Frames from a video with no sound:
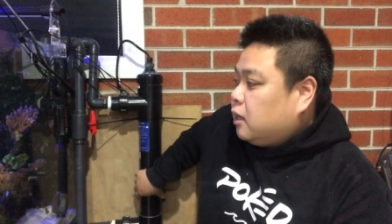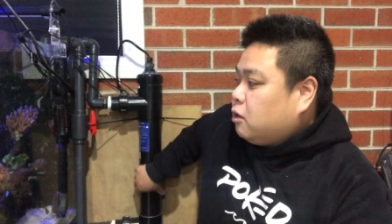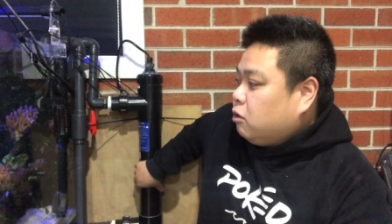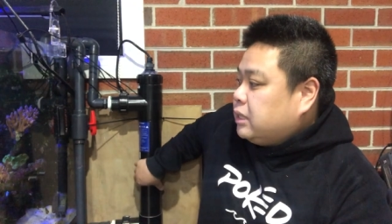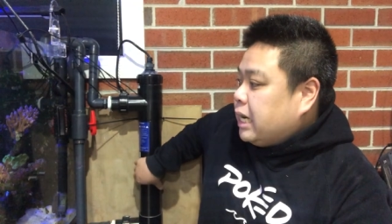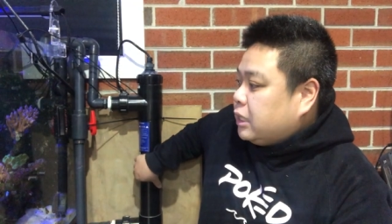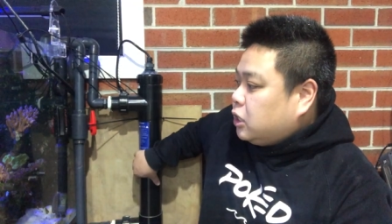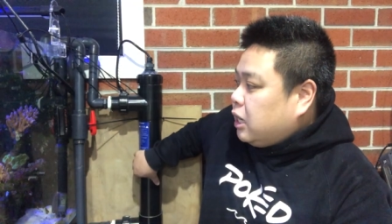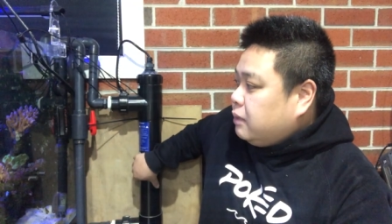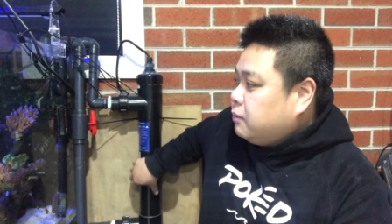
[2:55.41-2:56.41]
contact
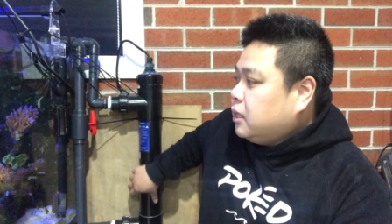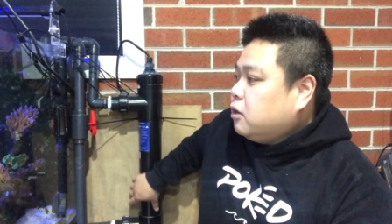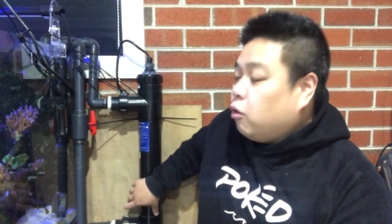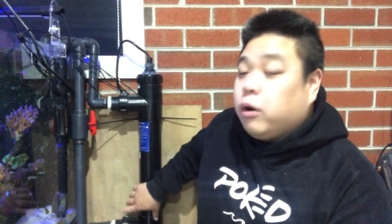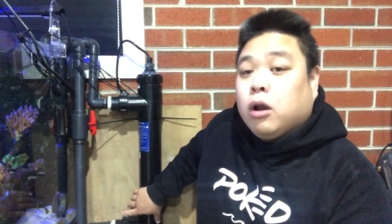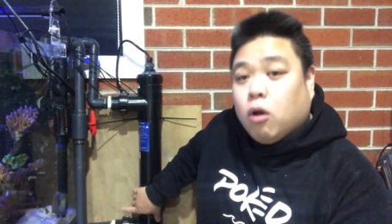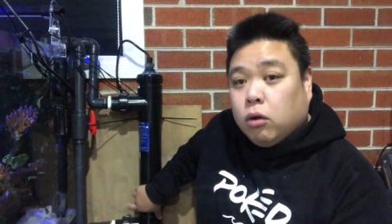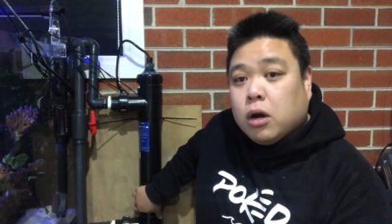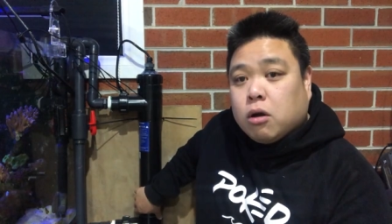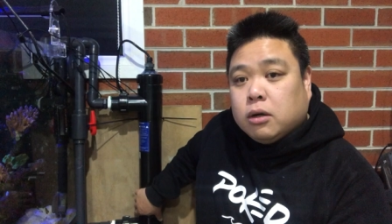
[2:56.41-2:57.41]
time, or a
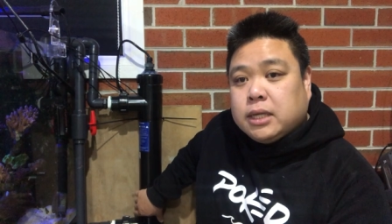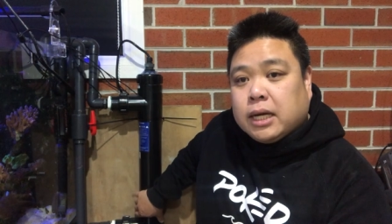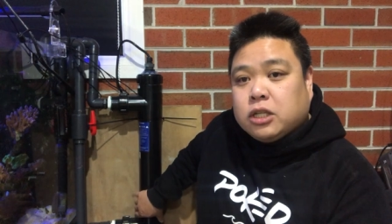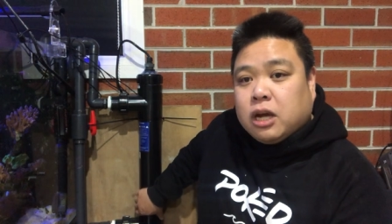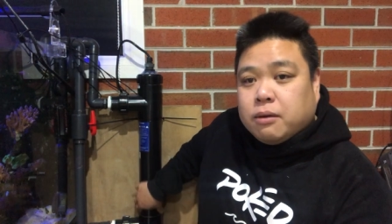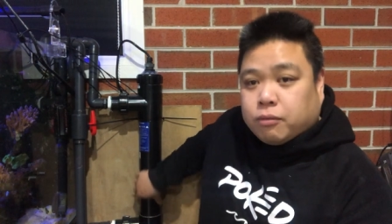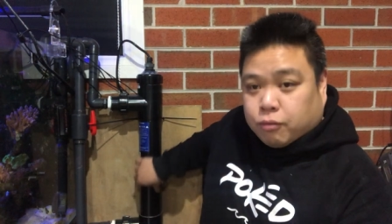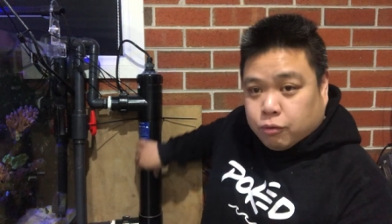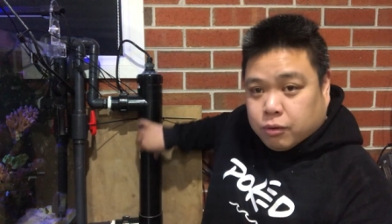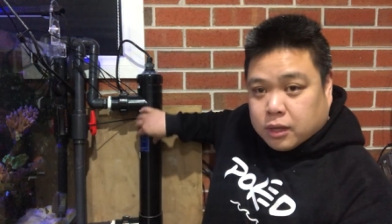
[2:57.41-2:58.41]
longer contact time
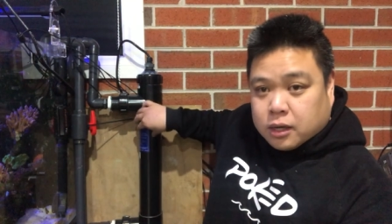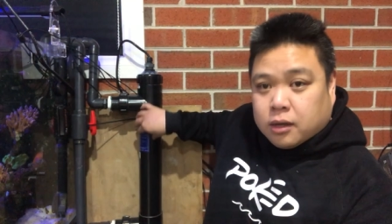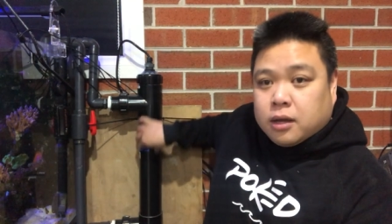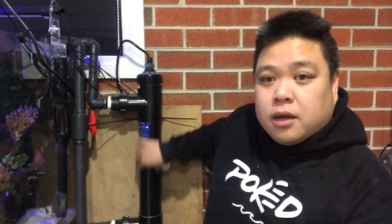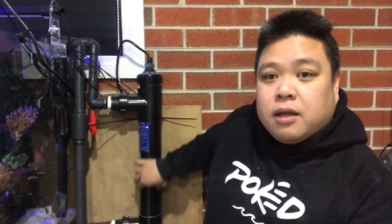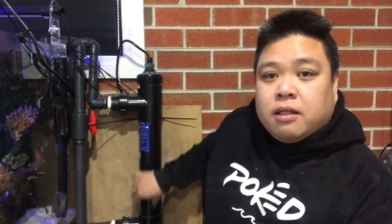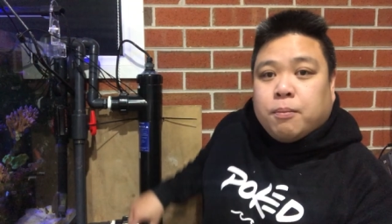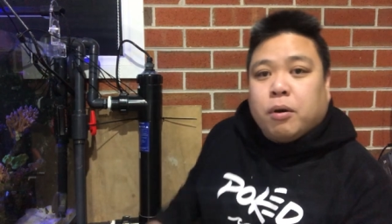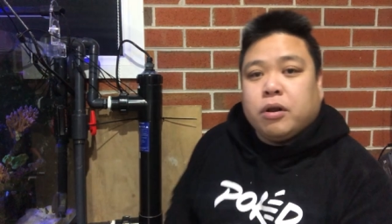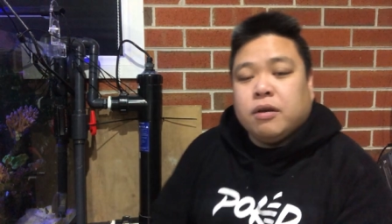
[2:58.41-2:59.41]
through the
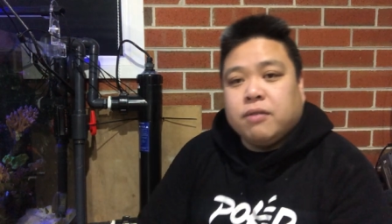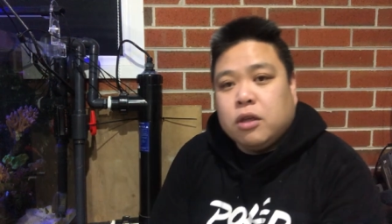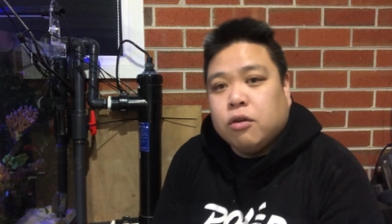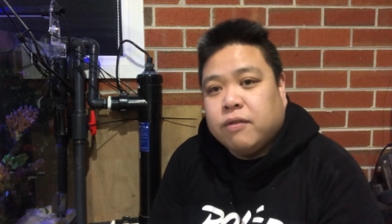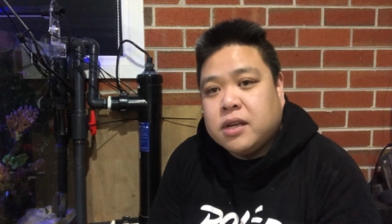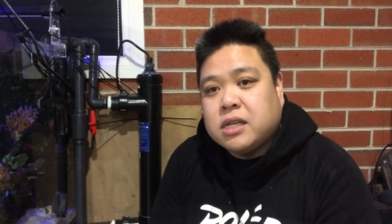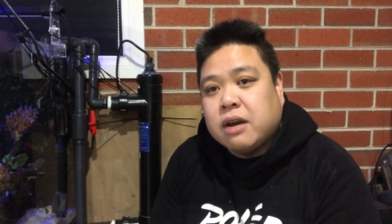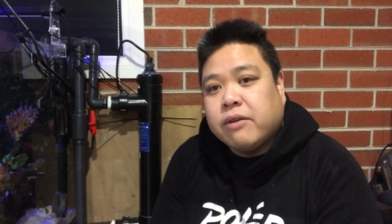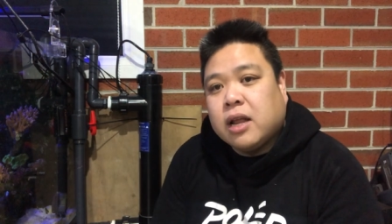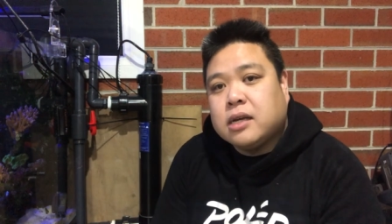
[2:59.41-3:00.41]
body of the UV
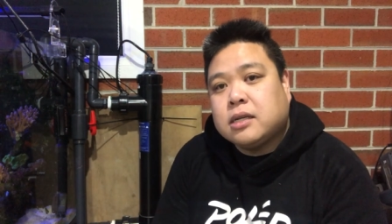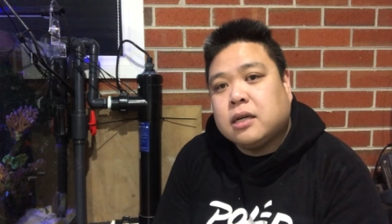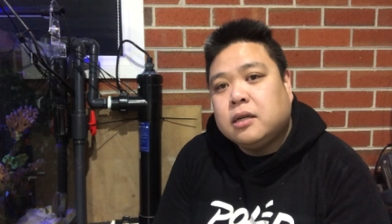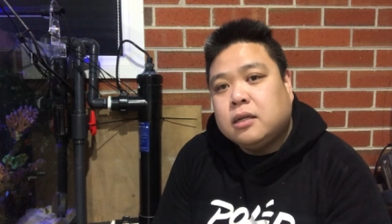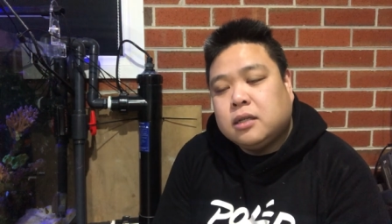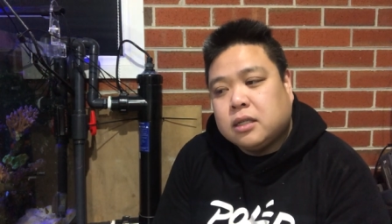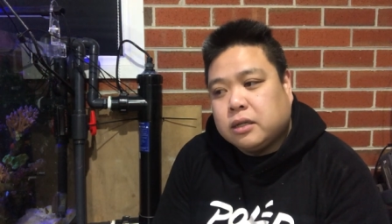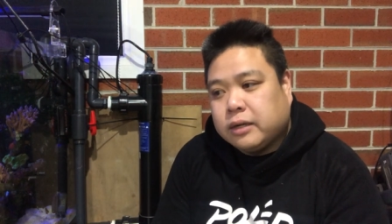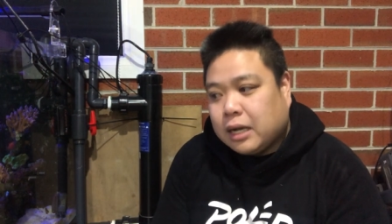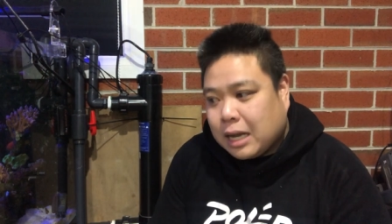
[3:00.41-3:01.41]
sterilizer, just
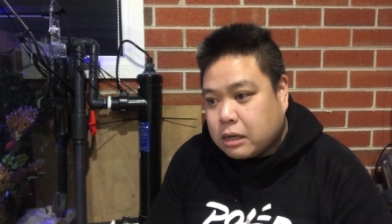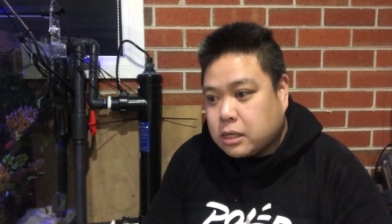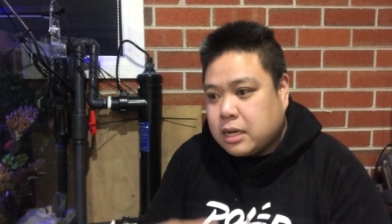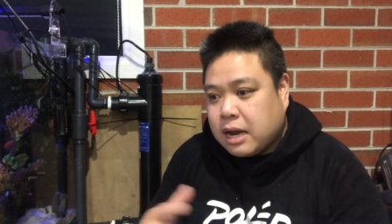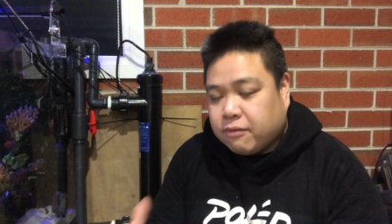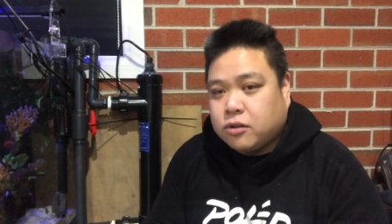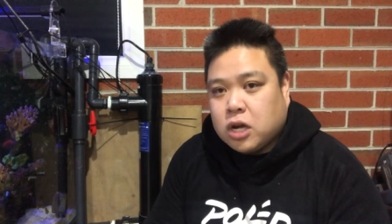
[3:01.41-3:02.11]
so it allows enough